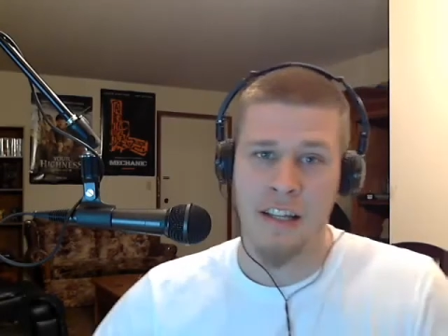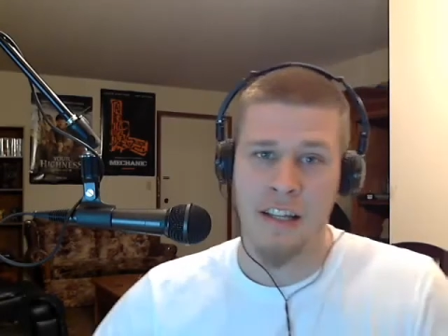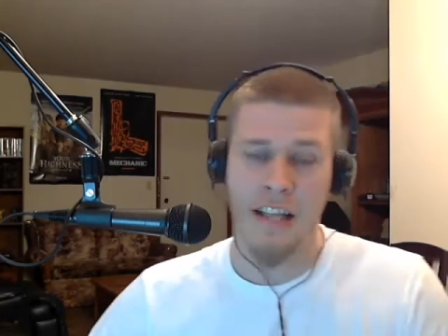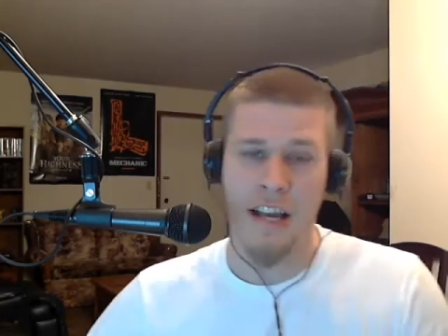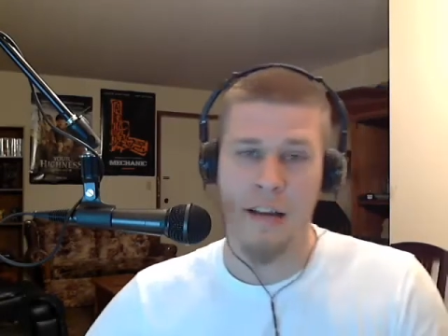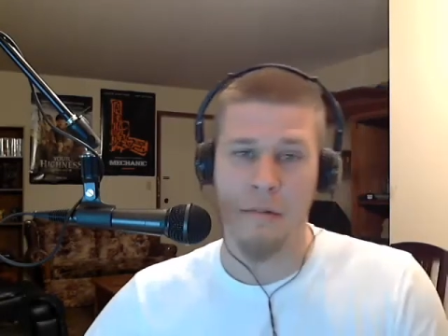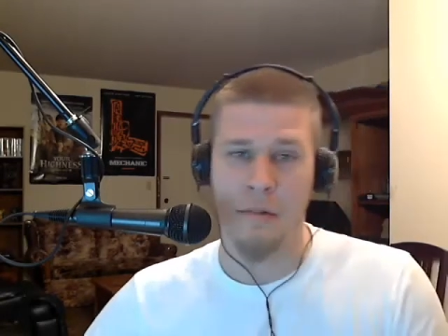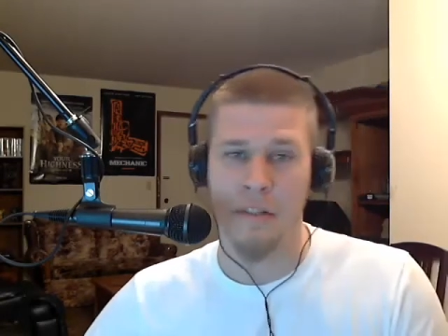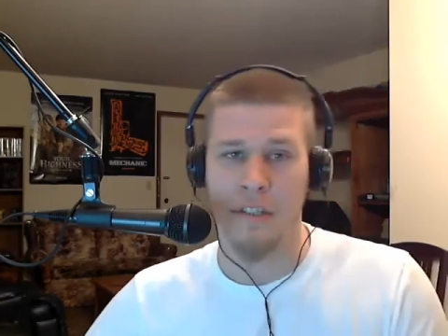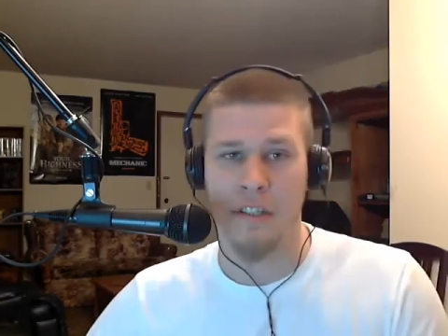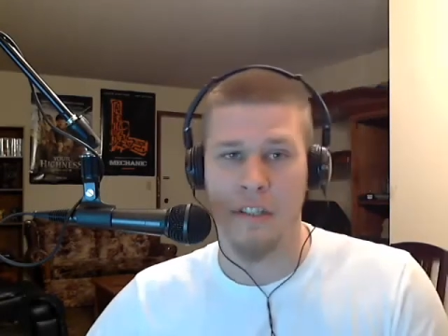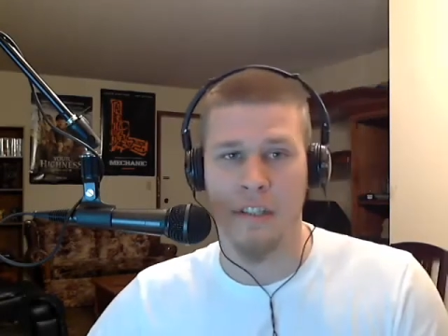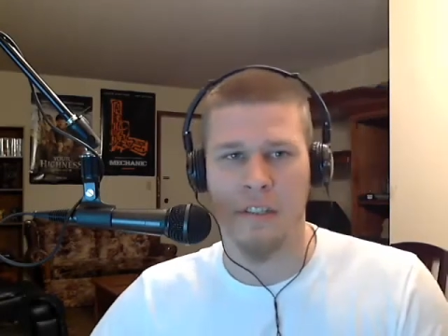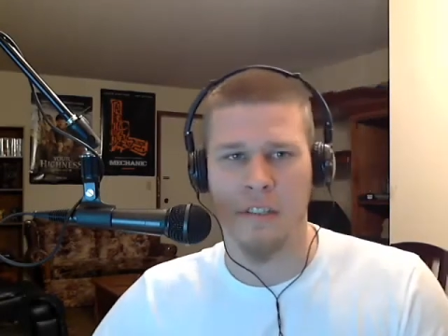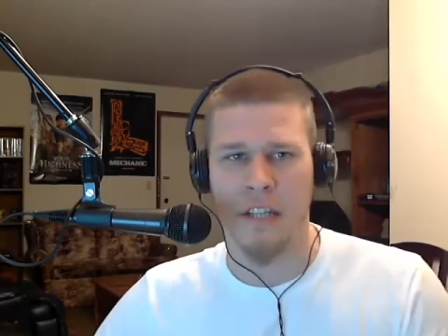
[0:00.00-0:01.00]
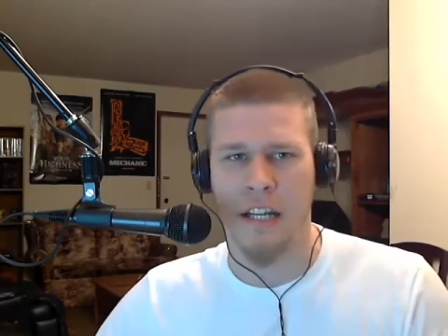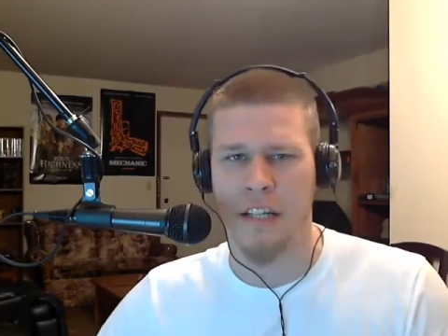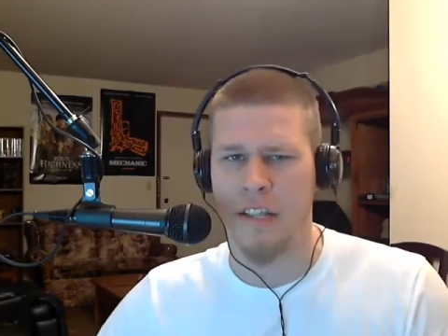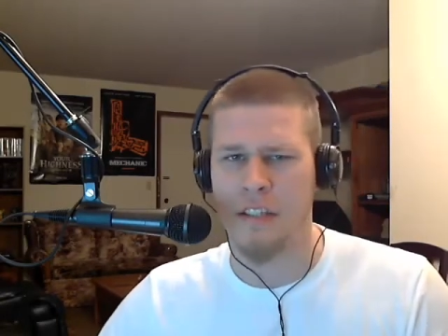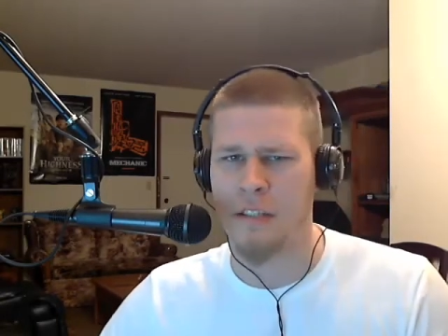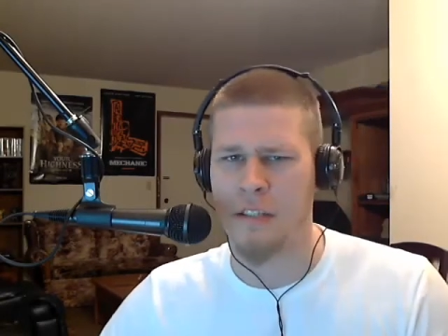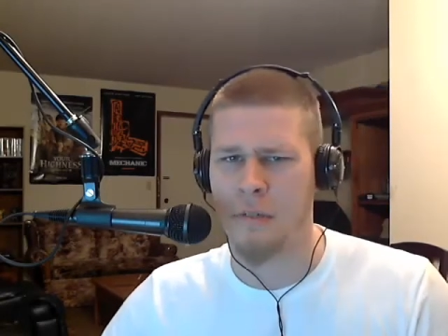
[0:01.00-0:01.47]
that we're still
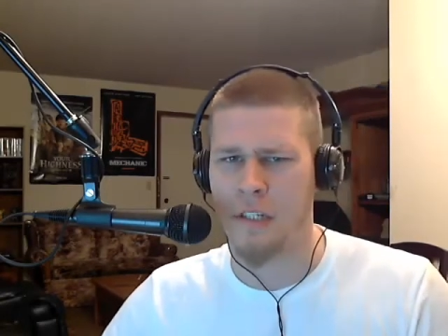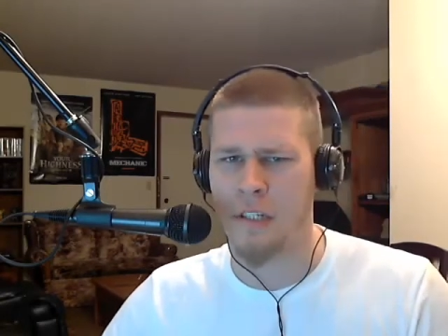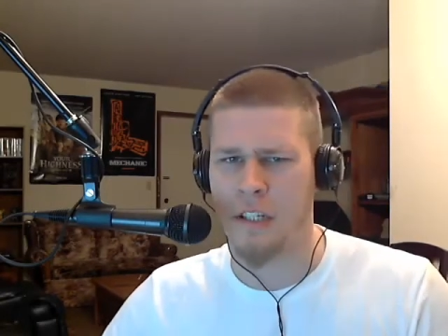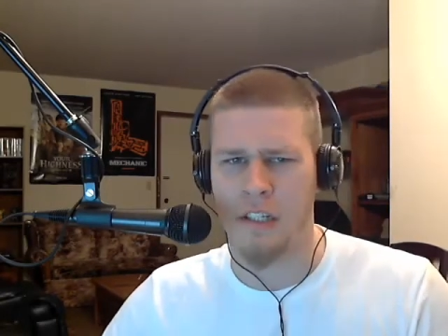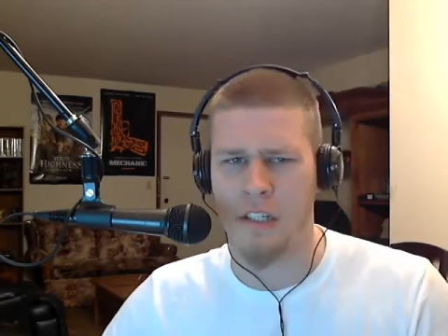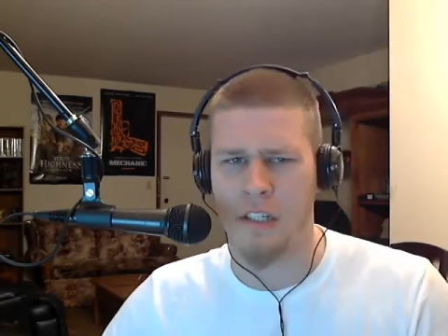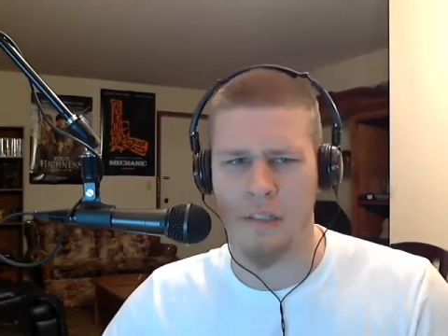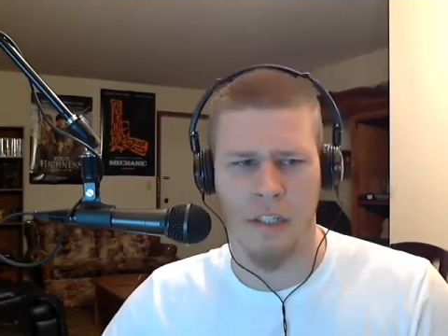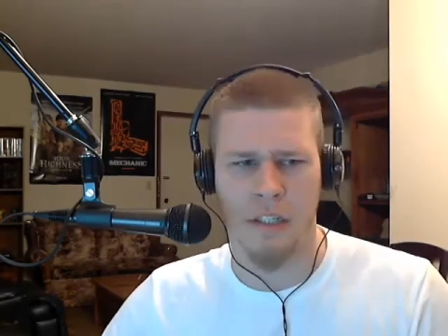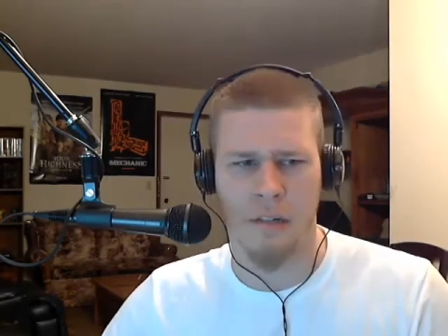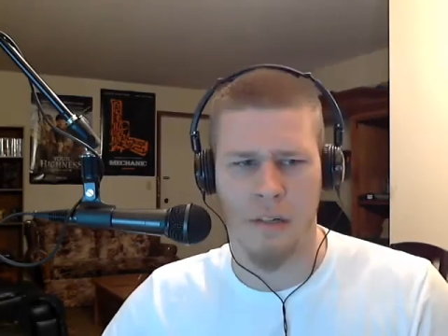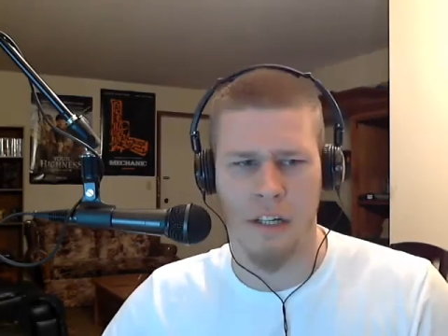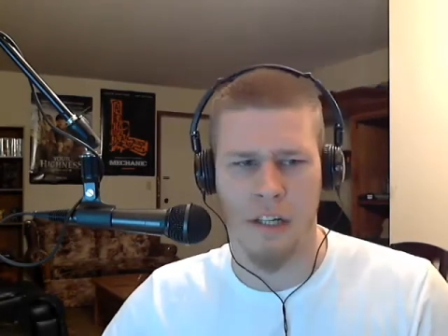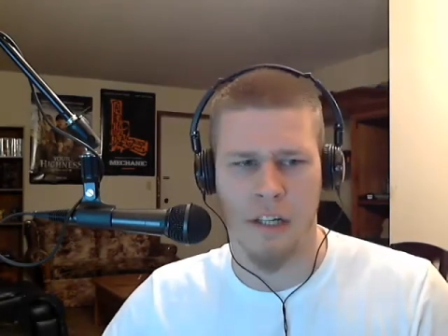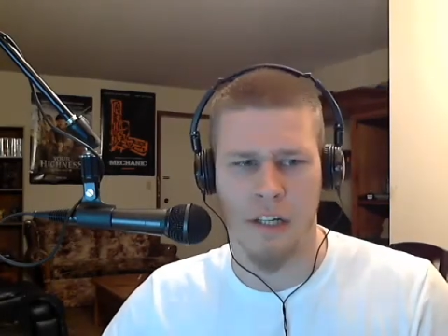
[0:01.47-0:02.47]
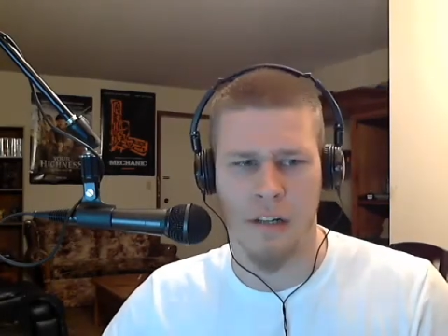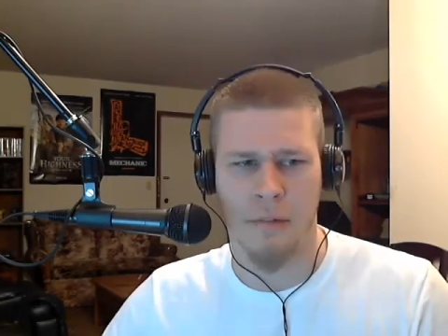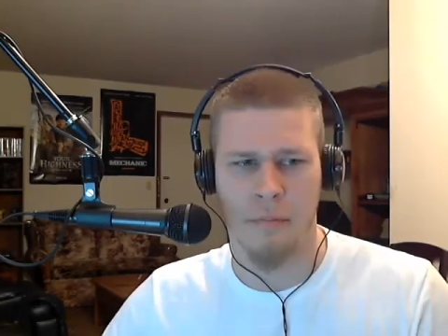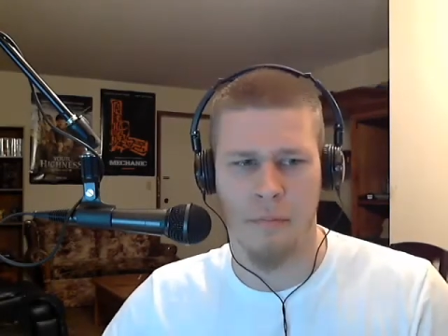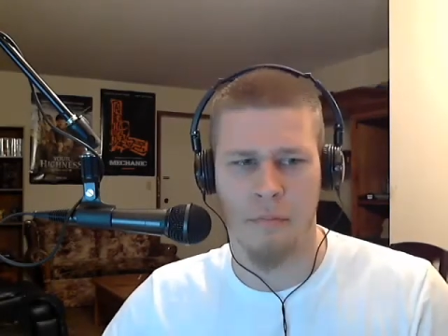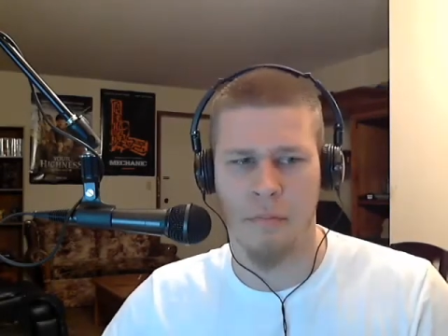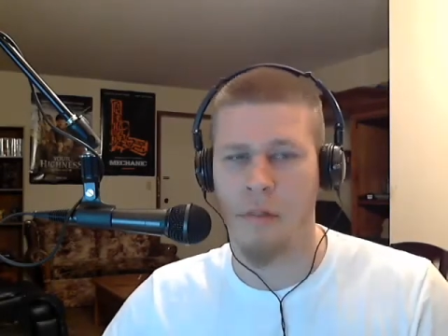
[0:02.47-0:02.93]
actually working on tweaking right now,
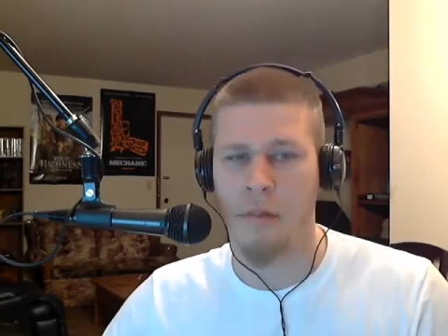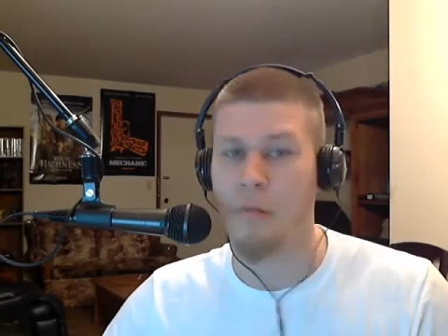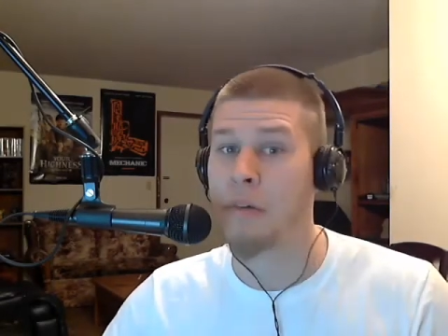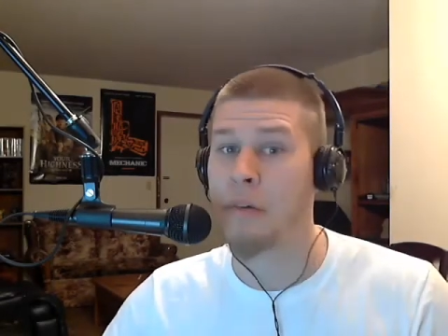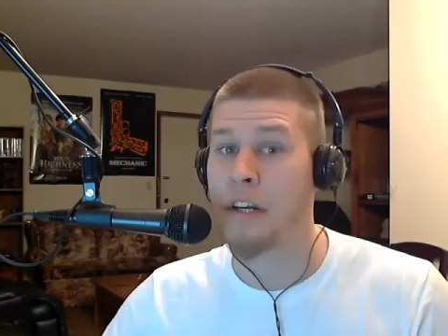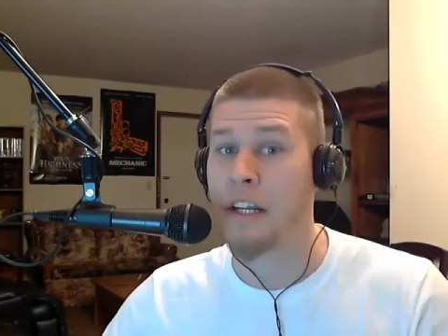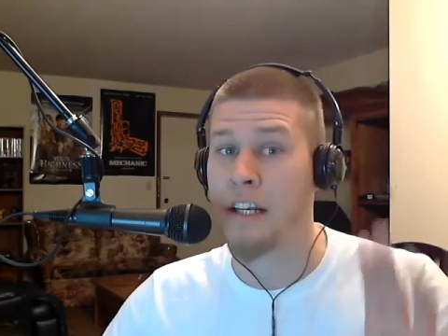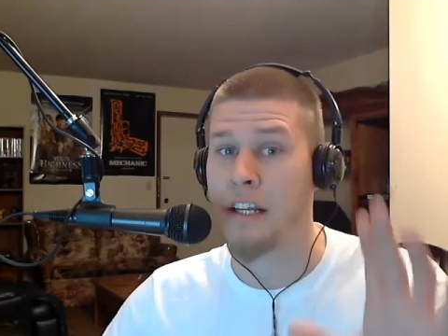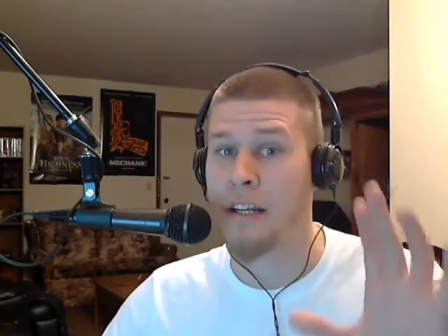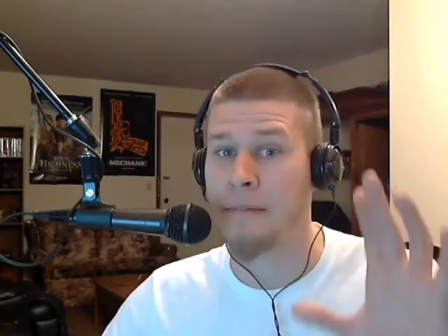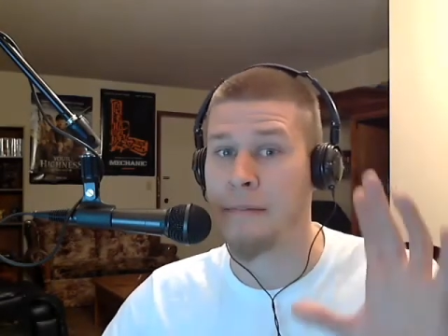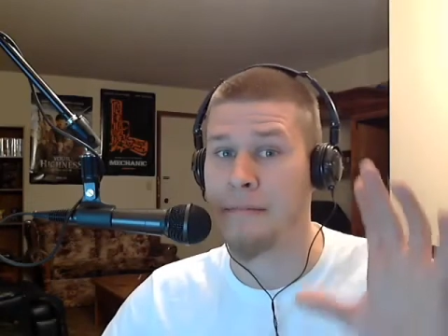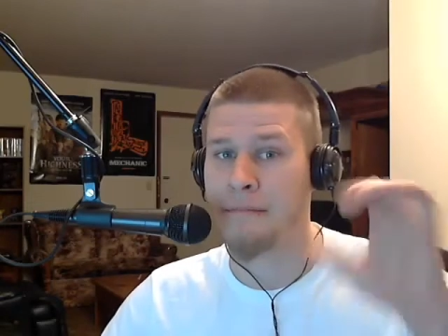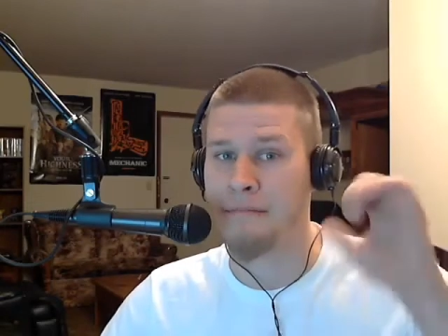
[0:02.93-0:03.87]
but we're going to get it done.